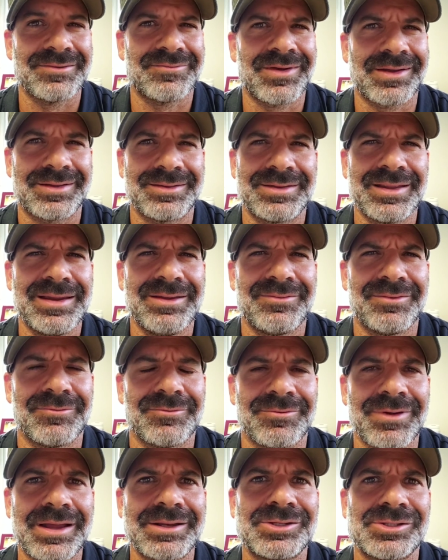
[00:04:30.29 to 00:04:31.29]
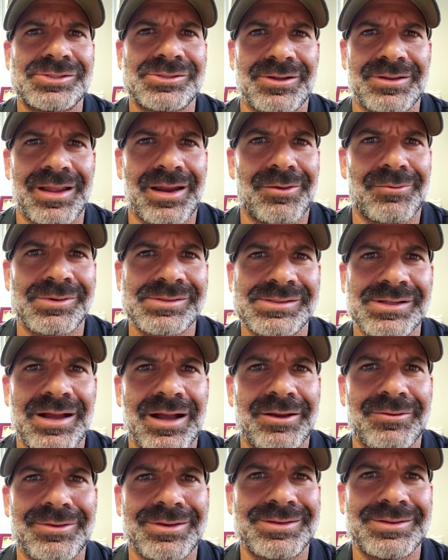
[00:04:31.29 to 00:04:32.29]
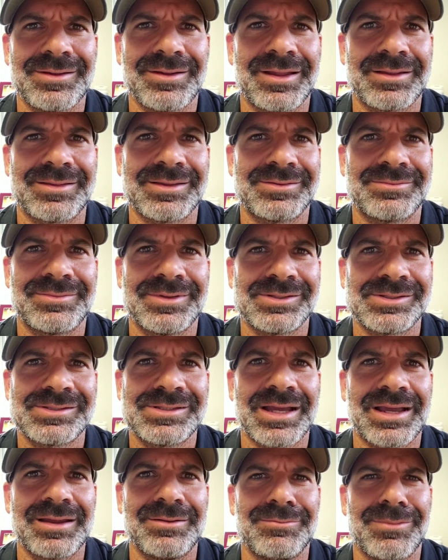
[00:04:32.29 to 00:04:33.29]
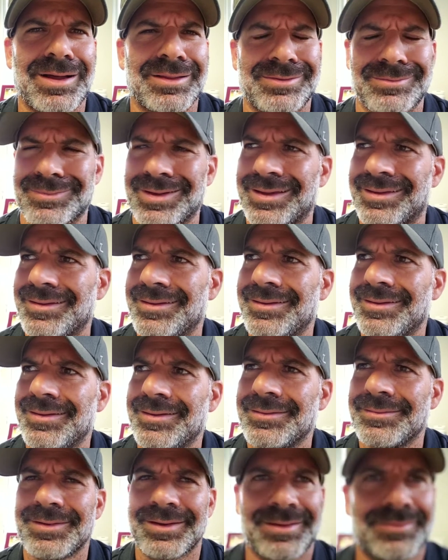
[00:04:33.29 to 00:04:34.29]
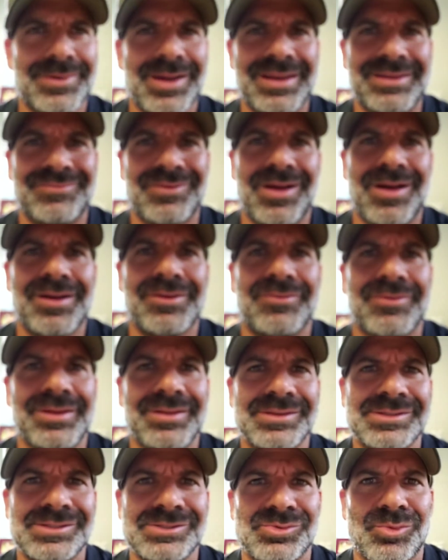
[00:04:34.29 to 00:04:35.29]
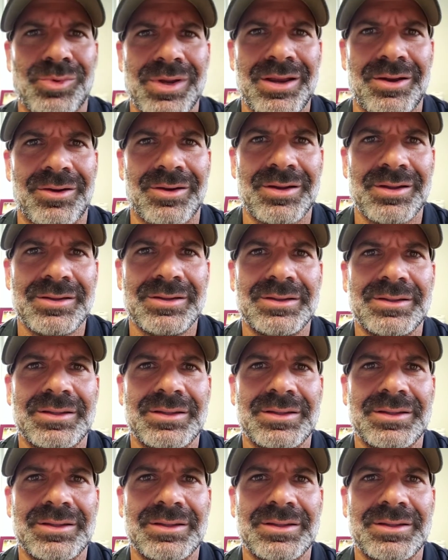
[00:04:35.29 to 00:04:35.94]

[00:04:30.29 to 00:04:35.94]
In fact, it didn't even register that I wasn't hungry until like the second month. I'm like, I'm not even hungry. This is weird.